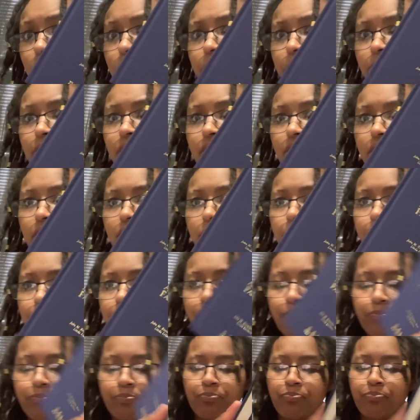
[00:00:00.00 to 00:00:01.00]
book
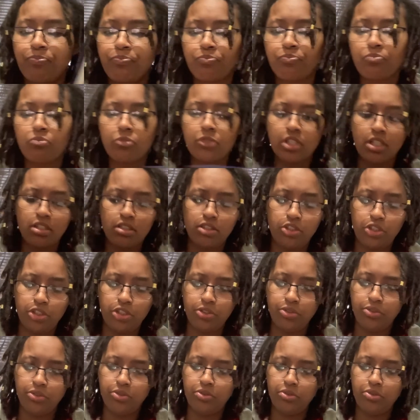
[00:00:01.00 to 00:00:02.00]

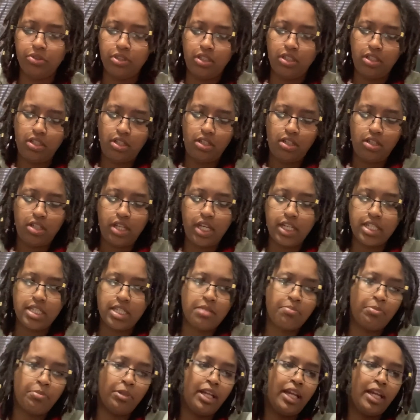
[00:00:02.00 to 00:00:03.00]
to
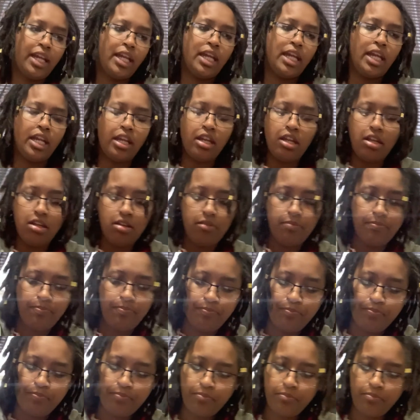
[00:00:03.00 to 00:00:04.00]
explain,
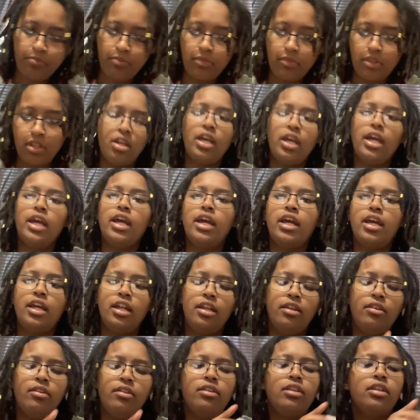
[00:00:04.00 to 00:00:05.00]

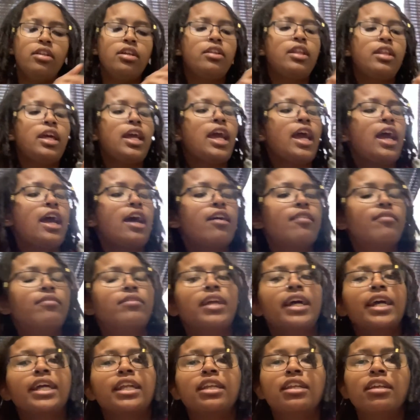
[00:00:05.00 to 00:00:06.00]
and they have
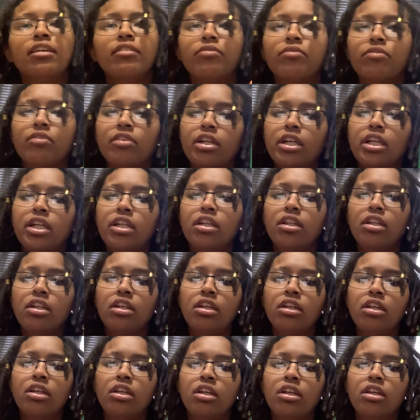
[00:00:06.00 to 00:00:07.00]
like different
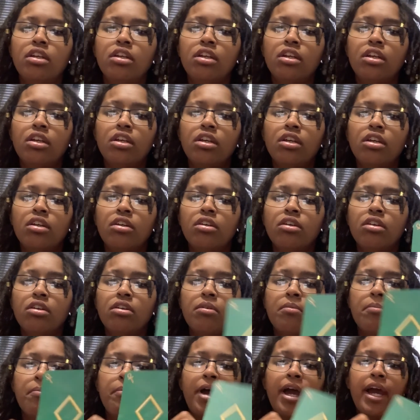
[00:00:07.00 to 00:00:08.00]

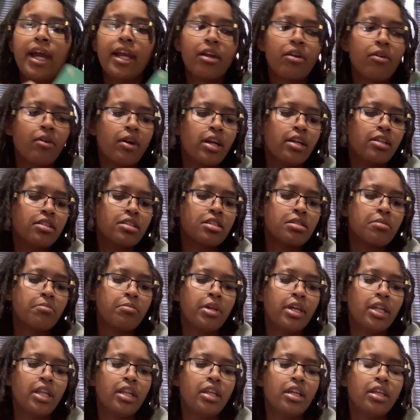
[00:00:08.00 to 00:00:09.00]
backgrounds
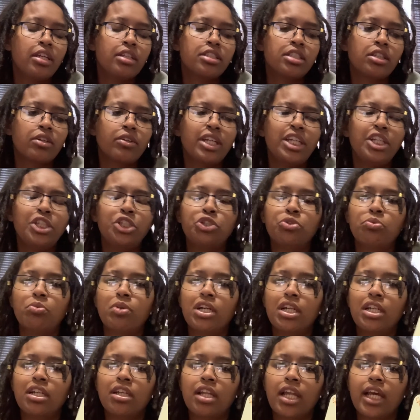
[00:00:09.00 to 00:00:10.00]
depending, so each
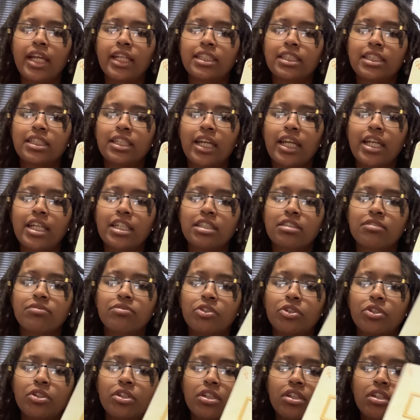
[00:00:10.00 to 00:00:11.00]
one like stands
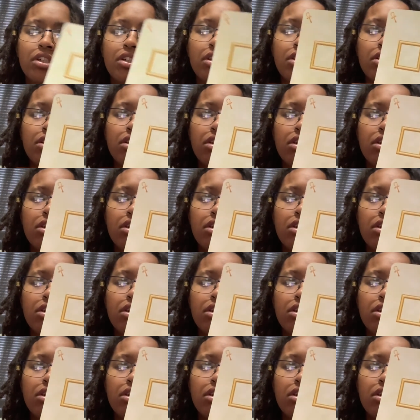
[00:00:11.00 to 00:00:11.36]
for